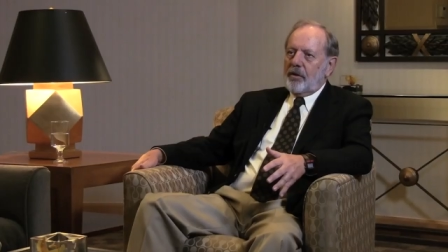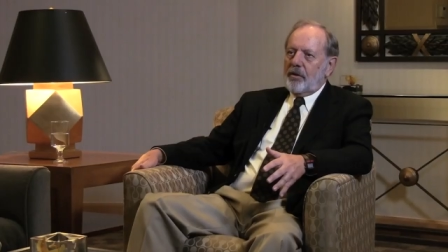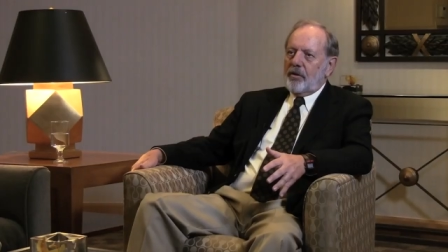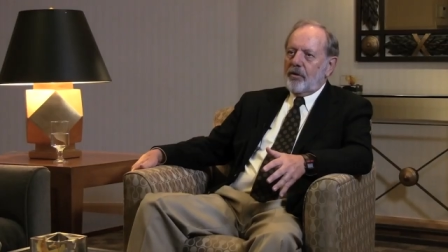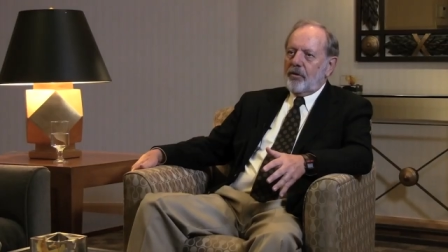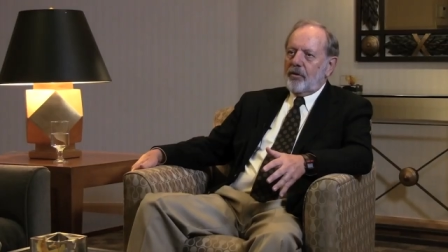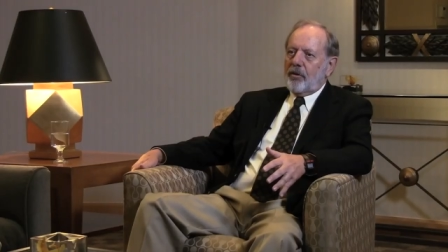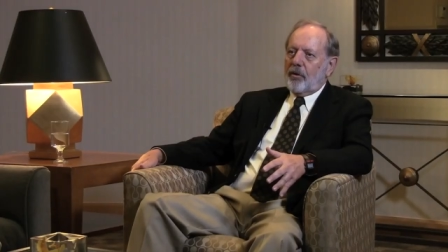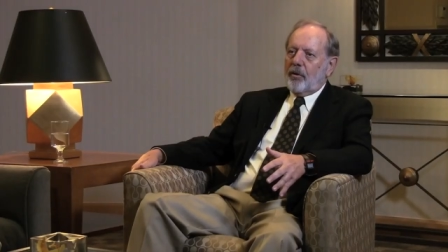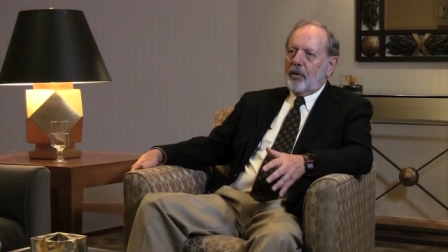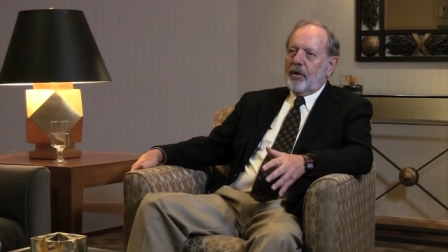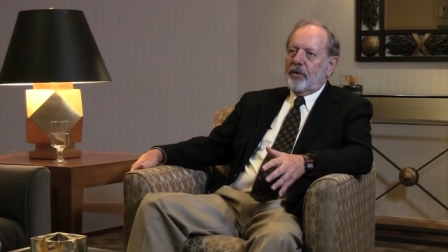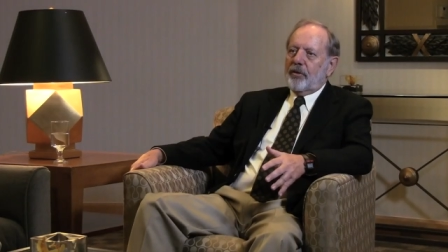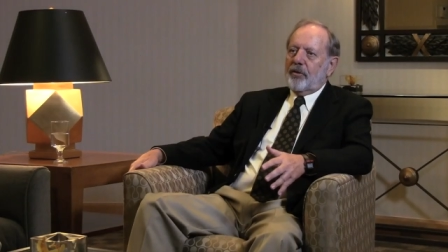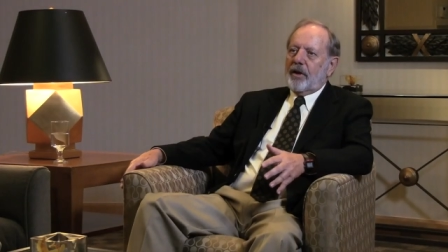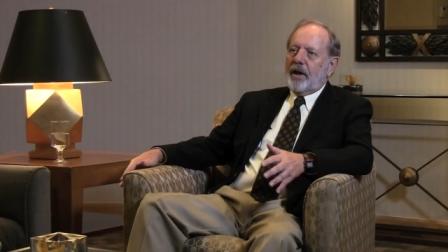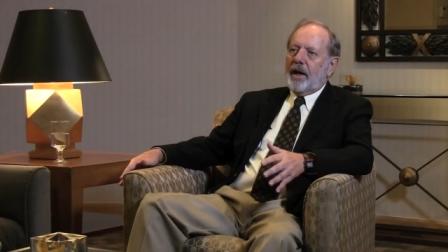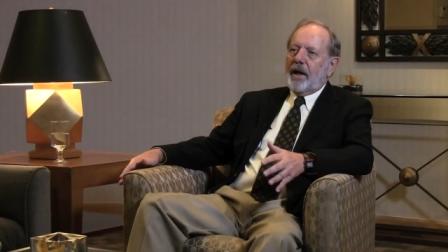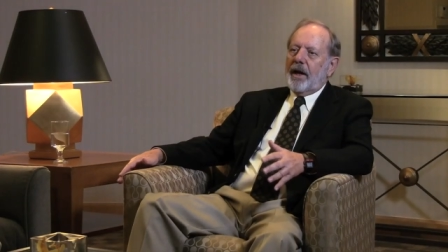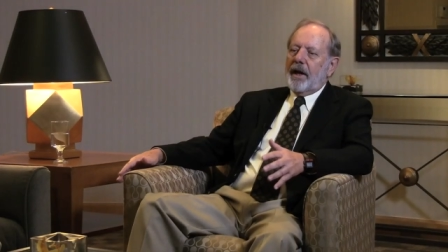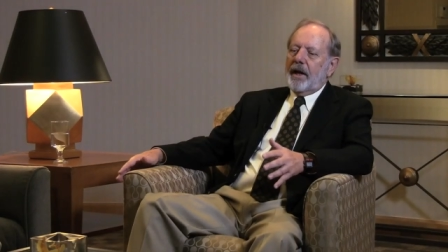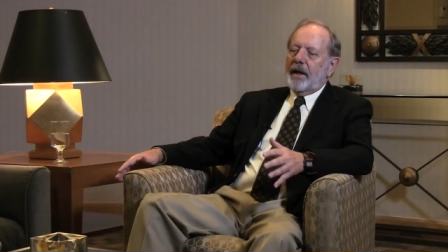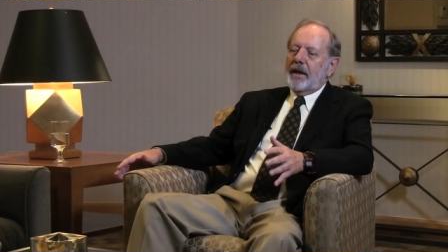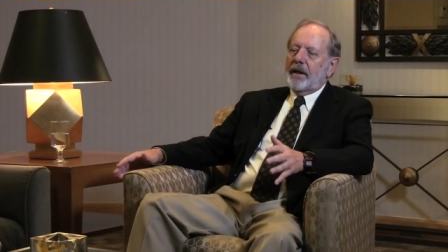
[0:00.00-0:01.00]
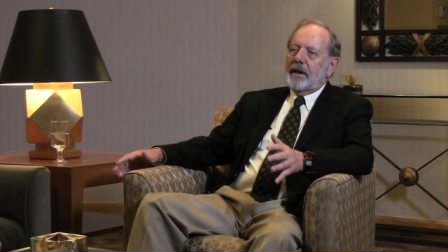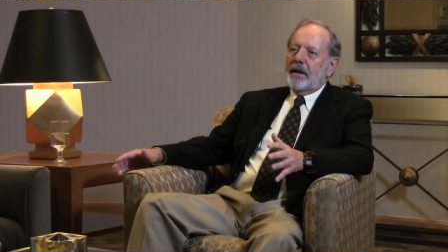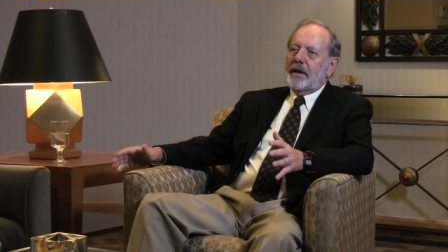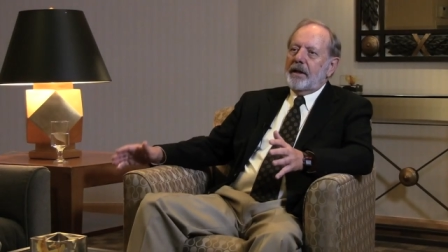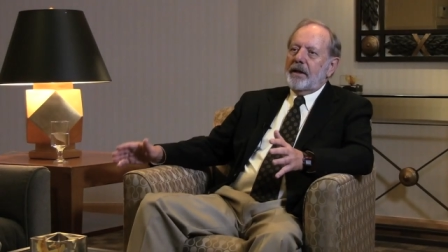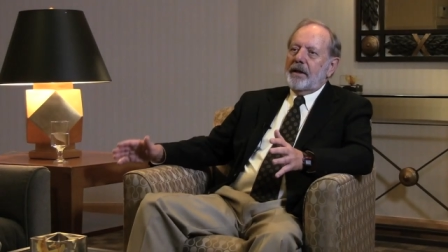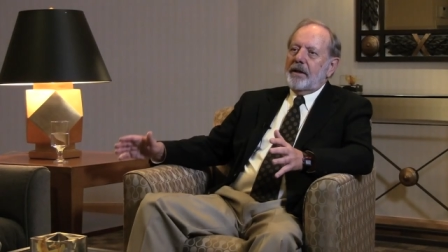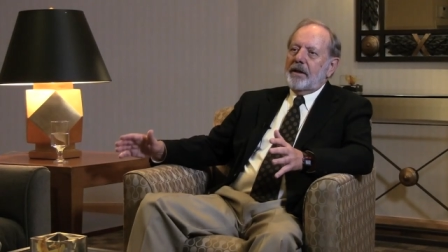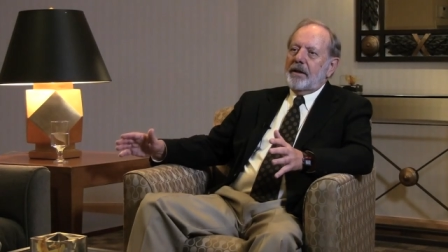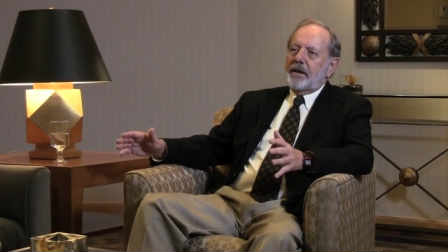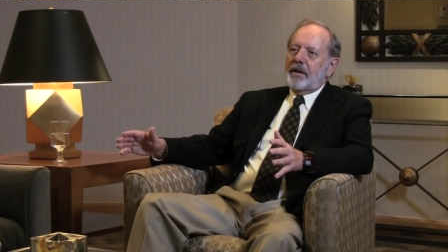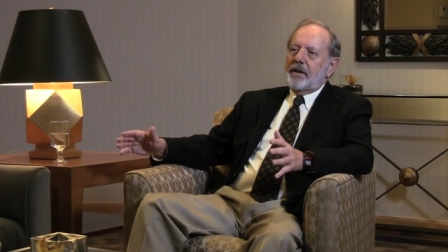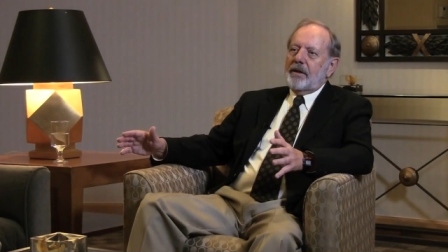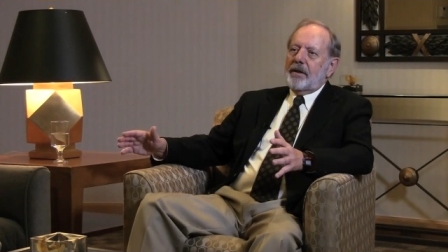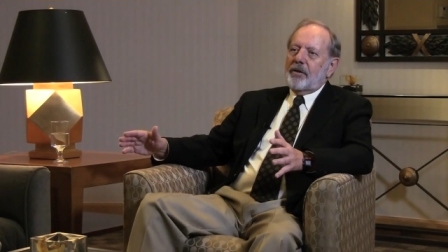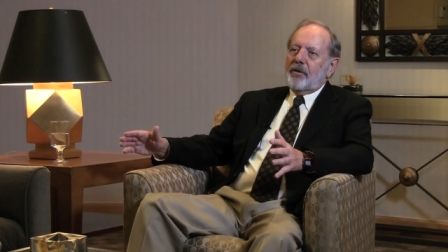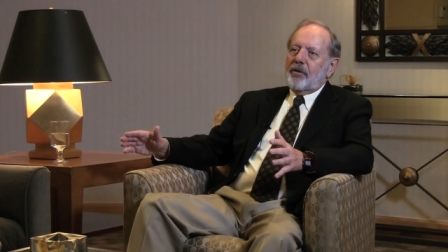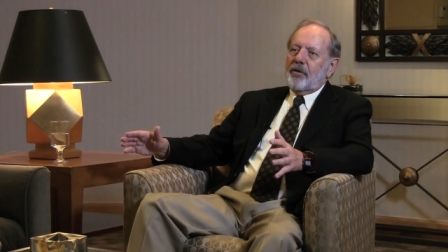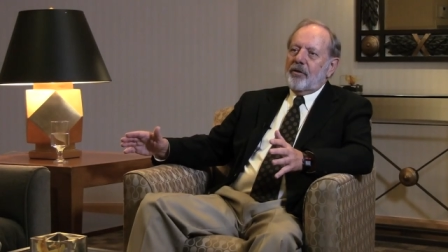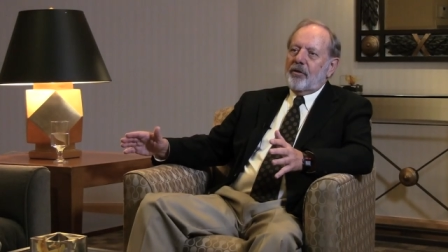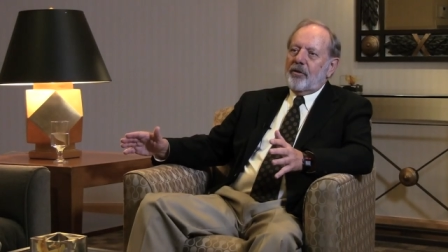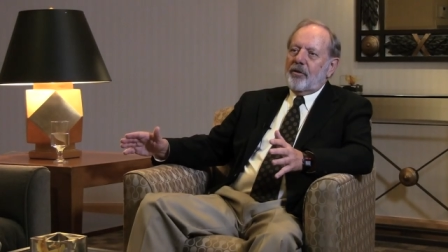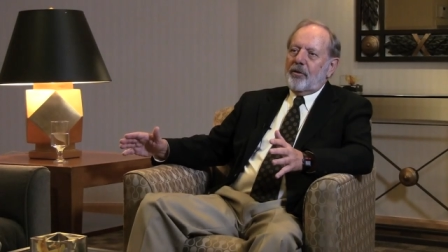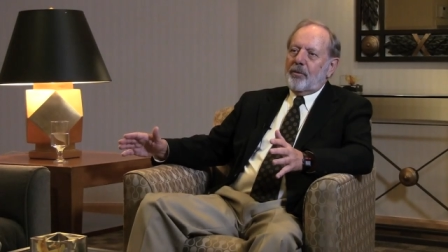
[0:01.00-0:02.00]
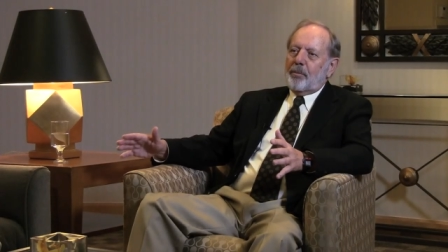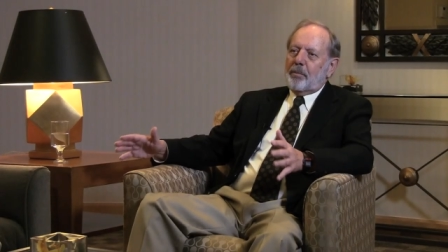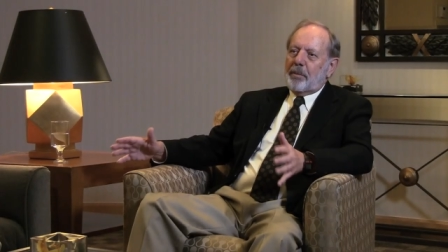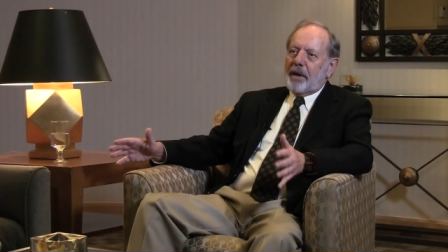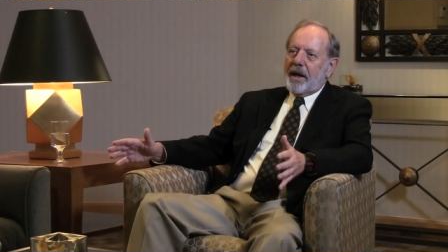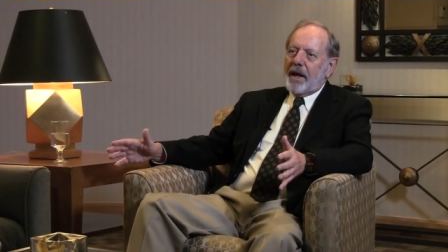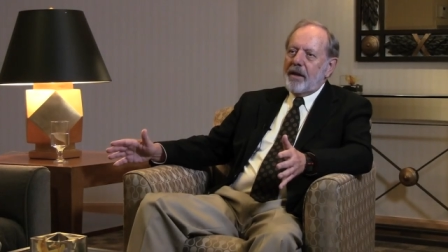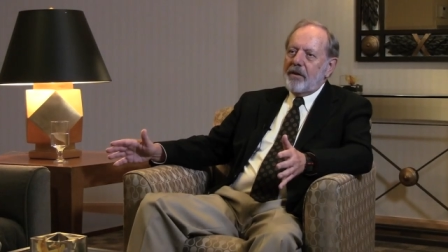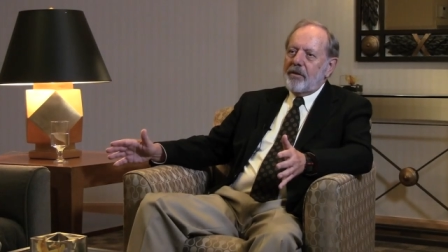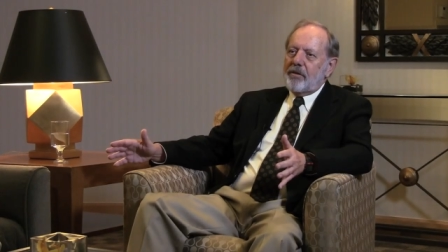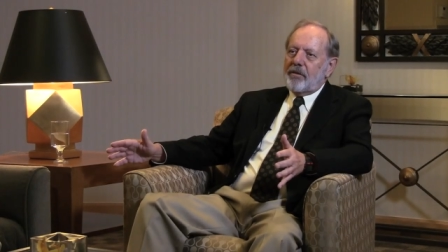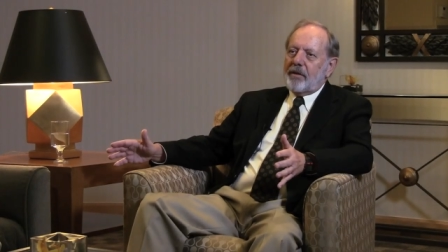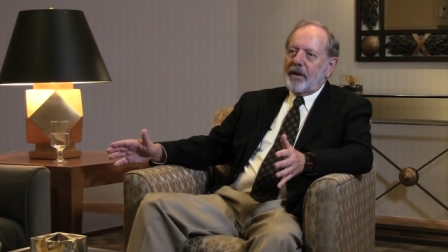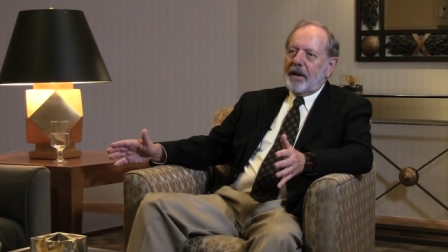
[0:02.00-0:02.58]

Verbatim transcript: So as I space,